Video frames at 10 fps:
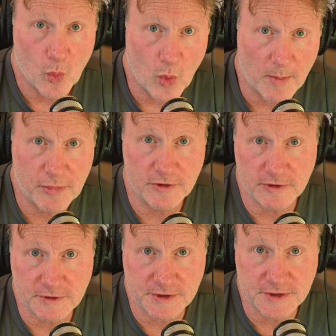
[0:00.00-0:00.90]
what
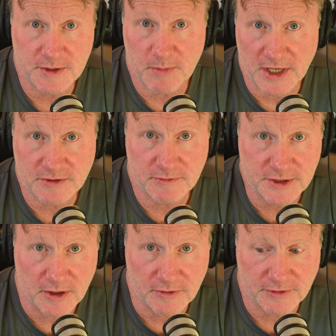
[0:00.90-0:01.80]
produces the best
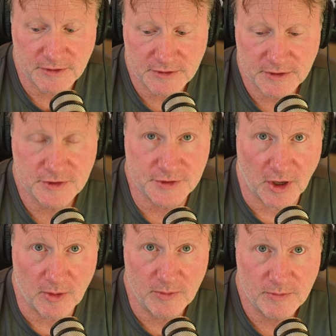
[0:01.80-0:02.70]
result.
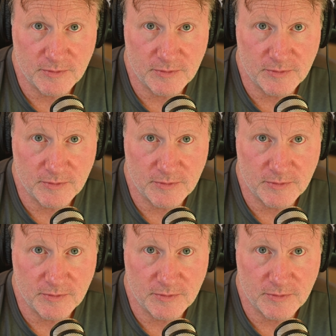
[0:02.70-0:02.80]
So